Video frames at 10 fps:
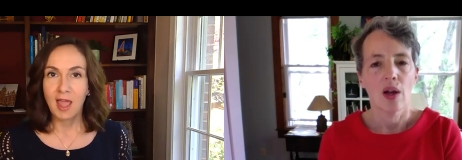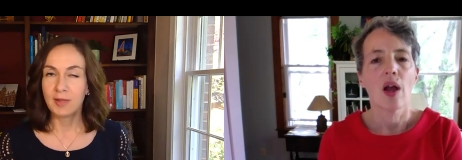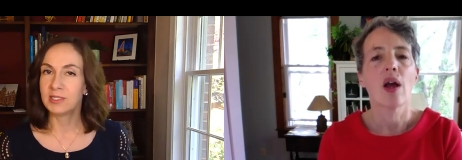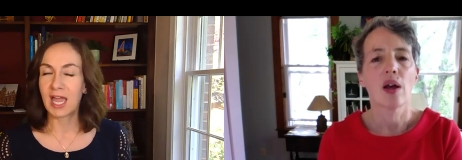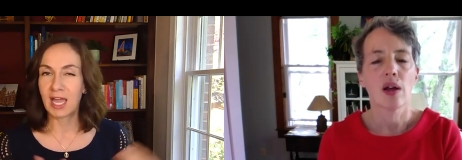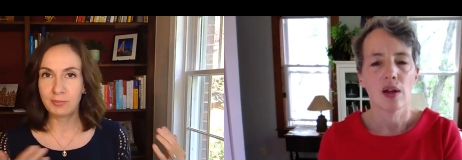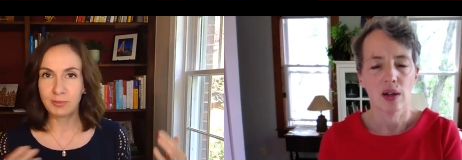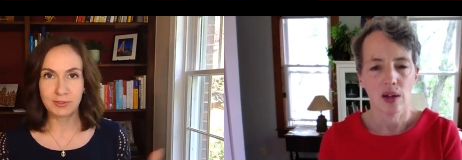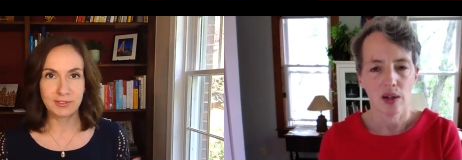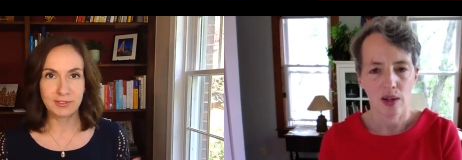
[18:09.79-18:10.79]
Speaker 1: I mean, I
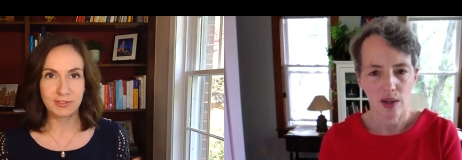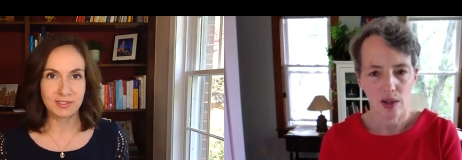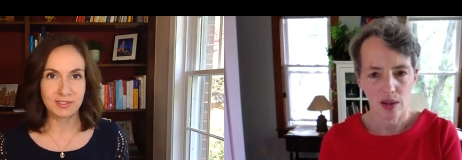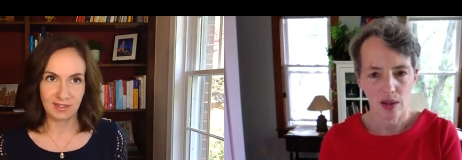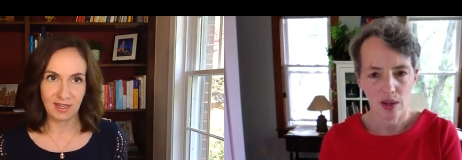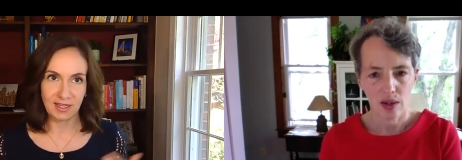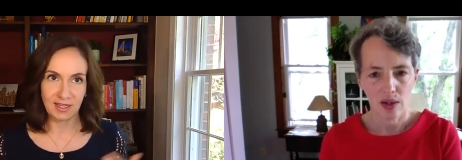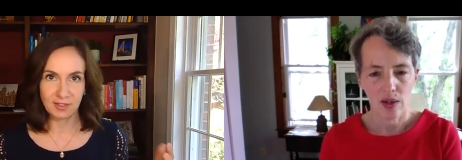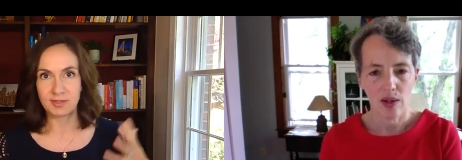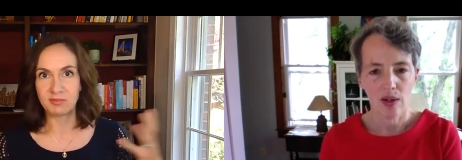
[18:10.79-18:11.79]
personally think I hear
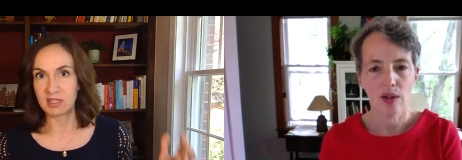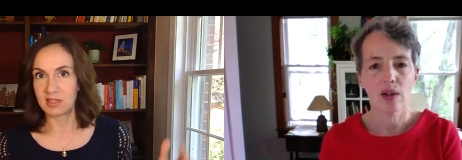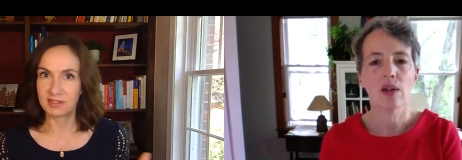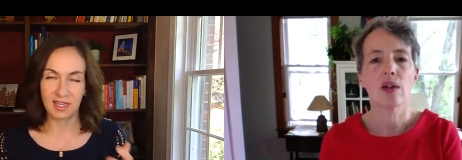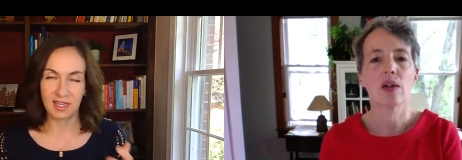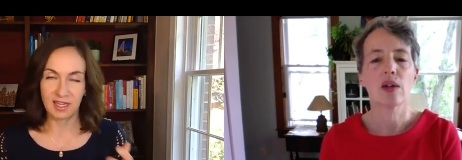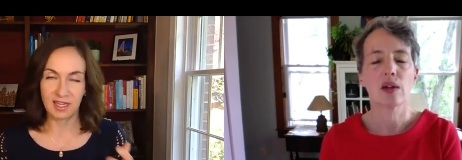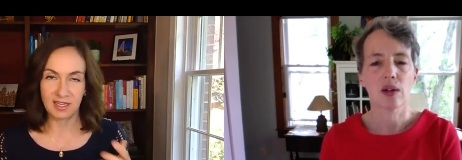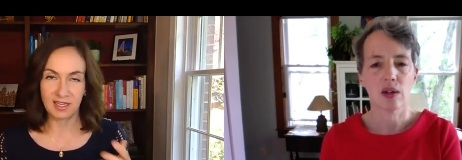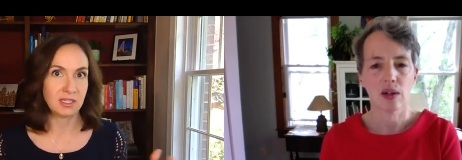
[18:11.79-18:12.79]
something like that and I
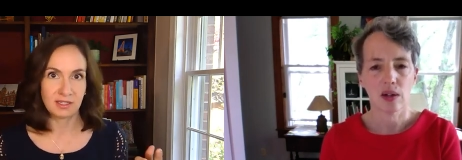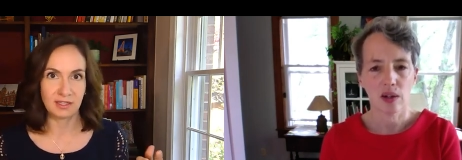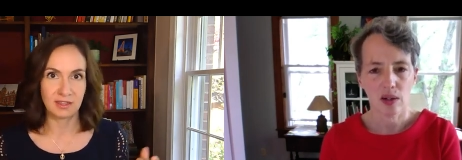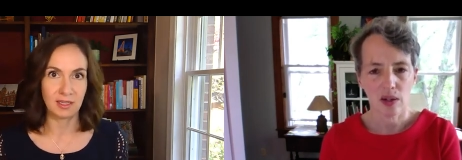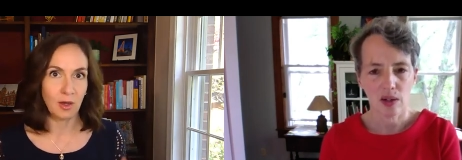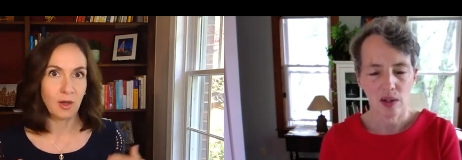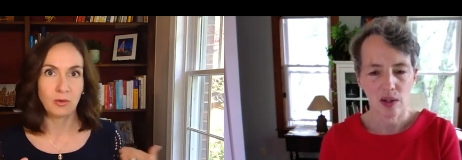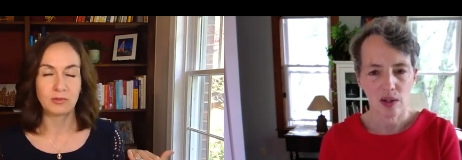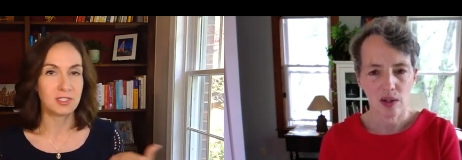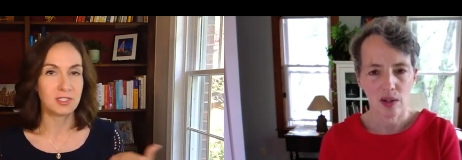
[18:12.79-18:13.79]
immediately think, oh,
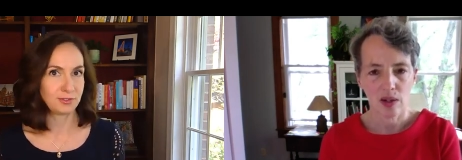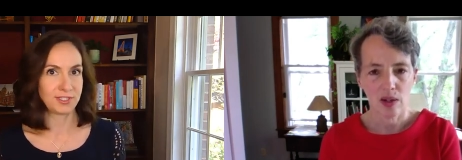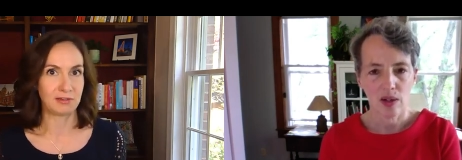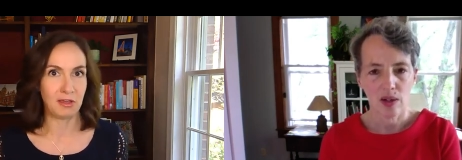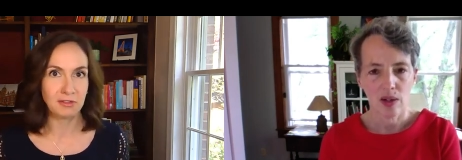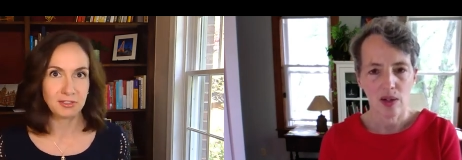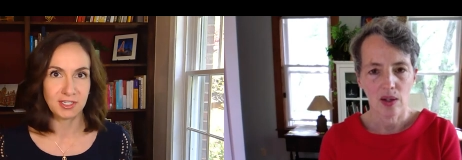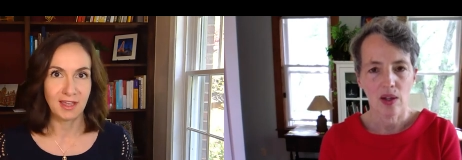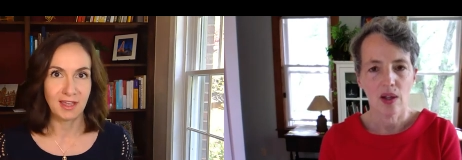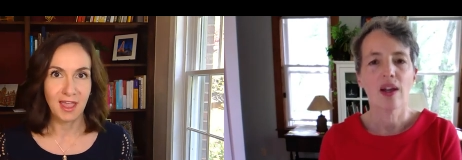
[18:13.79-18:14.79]
digital
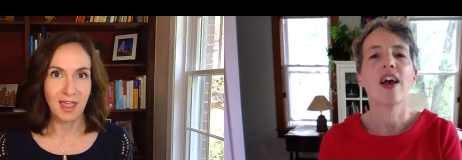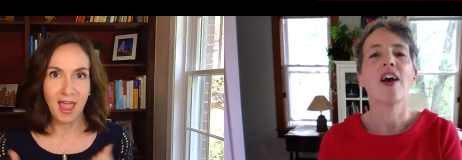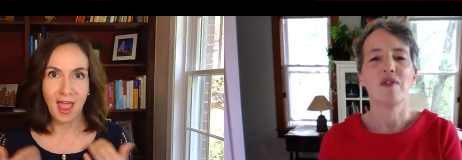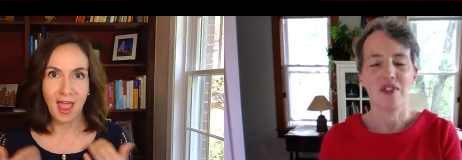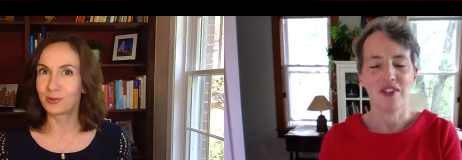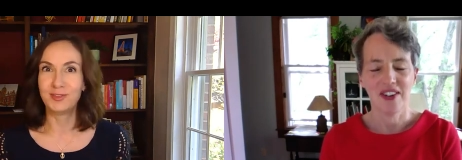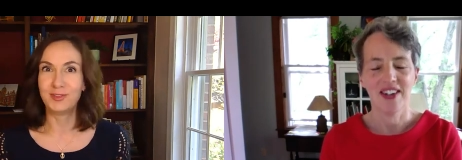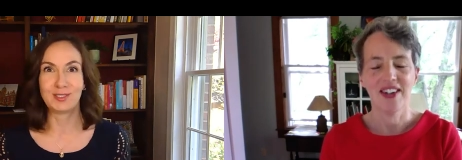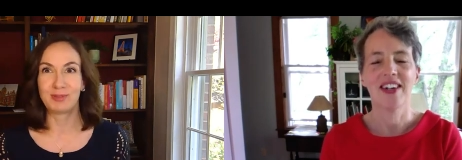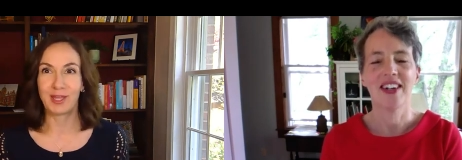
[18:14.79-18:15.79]
technology. How could this
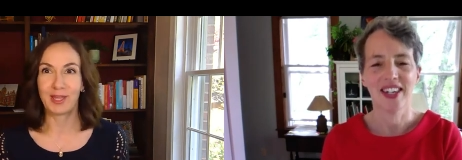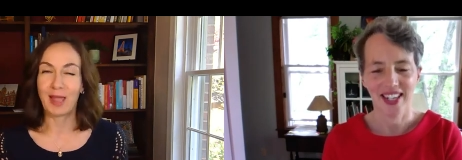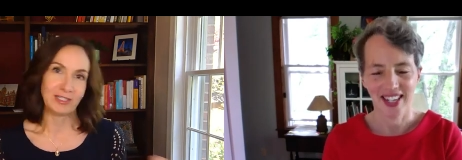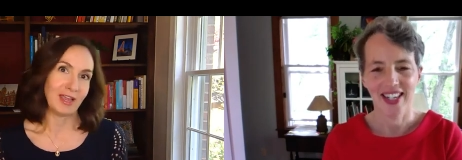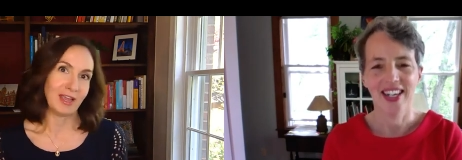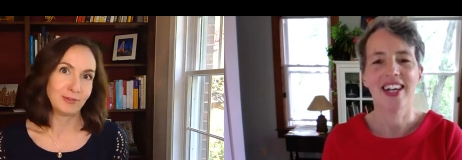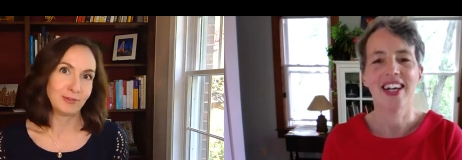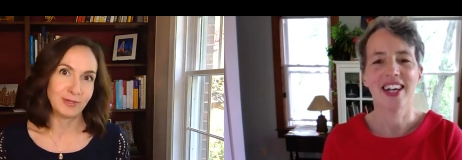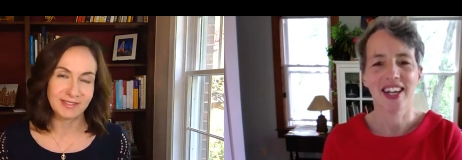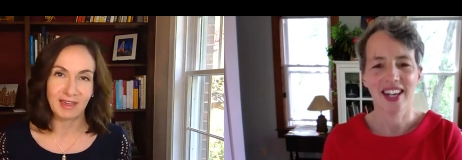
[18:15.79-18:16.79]
play? I mean,
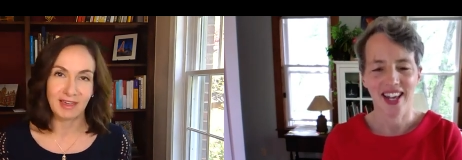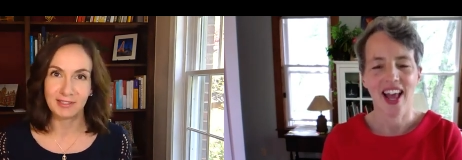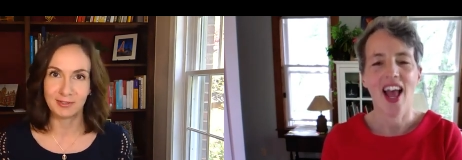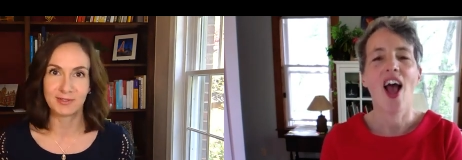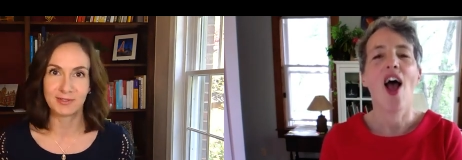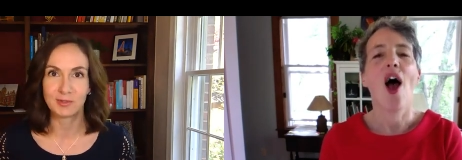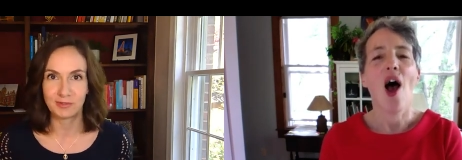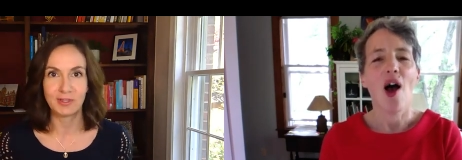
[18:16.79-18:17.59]
everybody's got, you know, some sort of